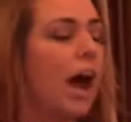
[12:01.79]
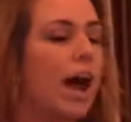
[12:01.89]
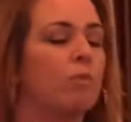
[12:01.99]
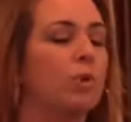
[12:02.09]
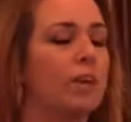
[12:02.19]

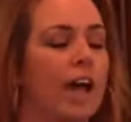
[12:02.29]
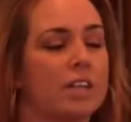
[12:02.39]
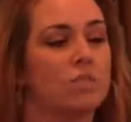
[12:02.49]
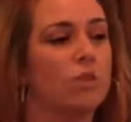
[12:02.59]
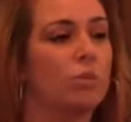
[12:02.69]
I won
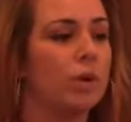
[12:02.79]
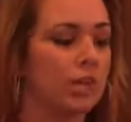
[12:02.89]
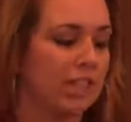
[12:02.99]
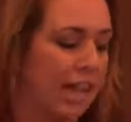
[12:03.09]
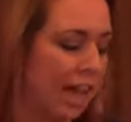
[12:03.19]
lots of
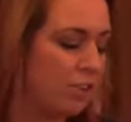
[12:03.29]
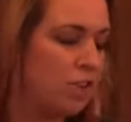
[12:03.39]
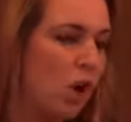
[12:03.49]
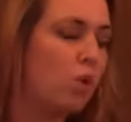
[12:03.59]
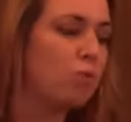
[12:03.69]
awards. I had
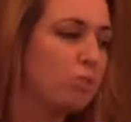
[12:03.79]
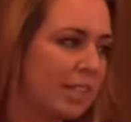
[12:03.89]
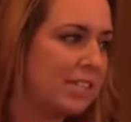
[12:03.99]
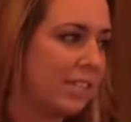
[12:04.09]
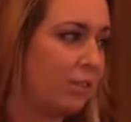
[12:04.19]
no
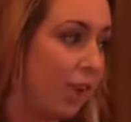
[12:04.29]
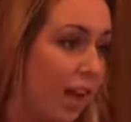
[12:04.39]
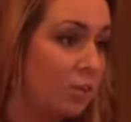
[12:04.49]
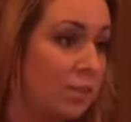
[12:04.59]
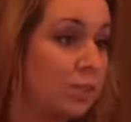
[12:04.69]
reason for
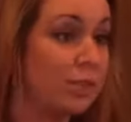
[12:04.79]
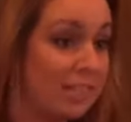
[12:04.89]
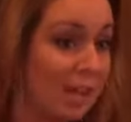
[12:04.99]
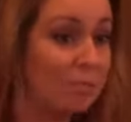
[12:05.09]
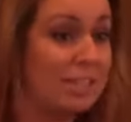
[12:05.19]
anyone to
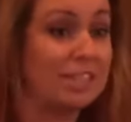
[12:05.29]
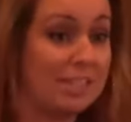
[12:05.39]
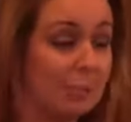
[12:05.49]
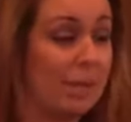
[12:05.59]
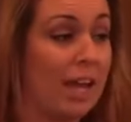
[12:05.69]
attempt to
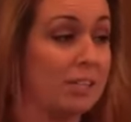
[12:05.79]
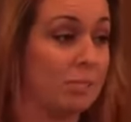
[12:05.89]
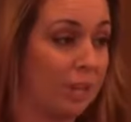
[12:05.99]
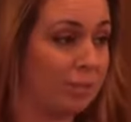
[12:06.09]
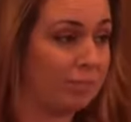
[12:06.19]
demonize
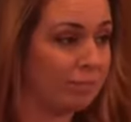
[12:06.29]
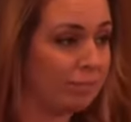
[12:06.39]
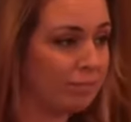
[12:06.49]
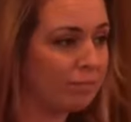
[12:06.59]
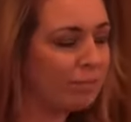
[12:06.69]
me.
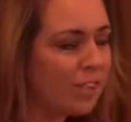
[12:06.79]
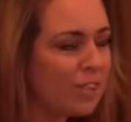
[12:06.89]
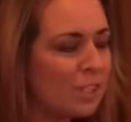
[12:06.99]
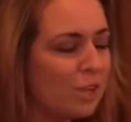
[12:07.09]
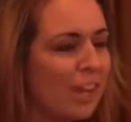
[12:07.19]

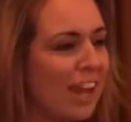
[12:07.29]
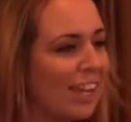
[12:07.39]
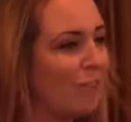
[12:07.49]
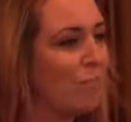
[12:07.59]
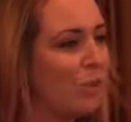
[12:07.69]
So then I
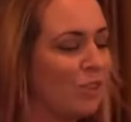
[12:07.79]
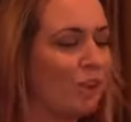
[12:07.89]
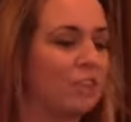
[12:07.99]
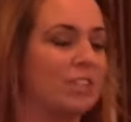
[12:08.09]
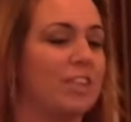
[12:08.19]
get moved
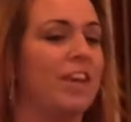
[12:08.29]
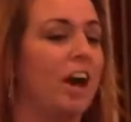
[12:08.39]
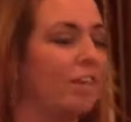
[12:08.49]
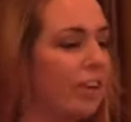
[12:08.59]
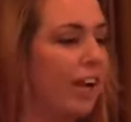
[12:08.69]
over to the
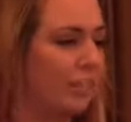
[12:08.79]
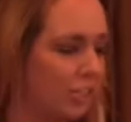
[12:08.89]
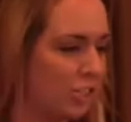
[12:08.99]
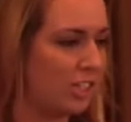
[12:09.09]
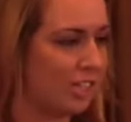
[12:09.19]
other Air
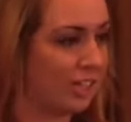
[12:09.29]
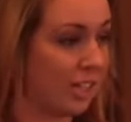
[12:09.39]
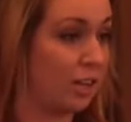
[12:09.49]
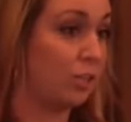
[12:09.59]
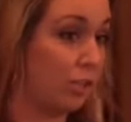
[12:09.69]
Logistics
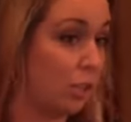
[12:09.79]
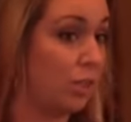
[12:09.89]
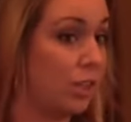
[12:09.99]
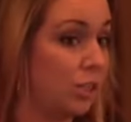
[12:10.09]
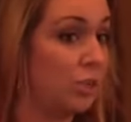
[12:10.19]
Center. There's
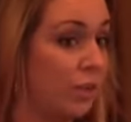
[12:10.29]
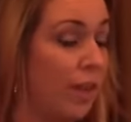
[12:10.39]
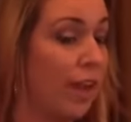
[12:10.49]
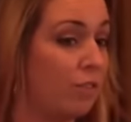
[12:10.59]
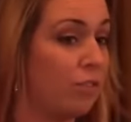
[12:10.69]
only two in
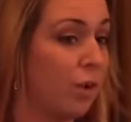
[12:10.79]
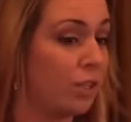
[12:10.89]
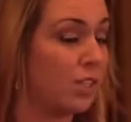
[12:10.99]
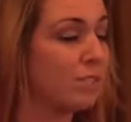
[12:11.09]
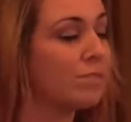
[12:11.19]
the Air
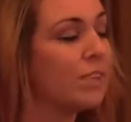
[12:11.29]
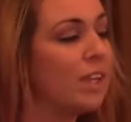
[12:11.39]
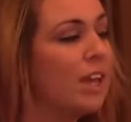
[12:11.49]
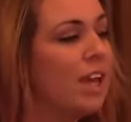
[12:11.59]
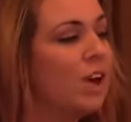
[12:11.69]
Force,
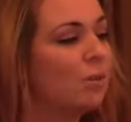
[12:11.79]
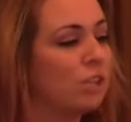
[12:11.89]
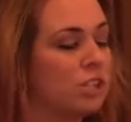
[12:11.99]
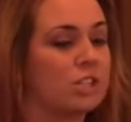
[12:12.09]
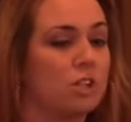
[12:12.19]

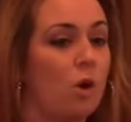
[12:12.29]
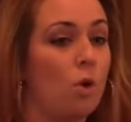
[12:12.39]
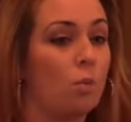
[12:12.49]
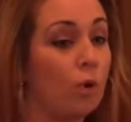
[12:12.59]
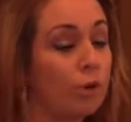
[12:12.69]
which is in
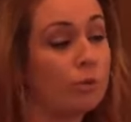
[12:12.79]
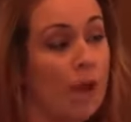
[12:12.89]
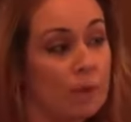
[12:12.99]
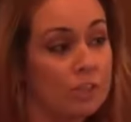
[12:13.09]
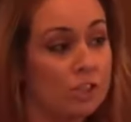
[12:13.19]
Warner
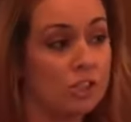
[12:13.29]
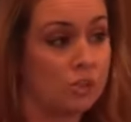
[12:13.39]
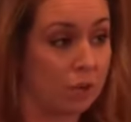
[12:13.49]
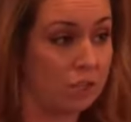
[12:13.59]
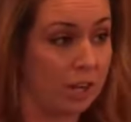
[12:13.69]
Robins,
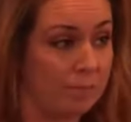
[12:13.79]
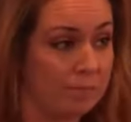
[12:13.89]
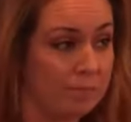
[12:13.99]
Georgia.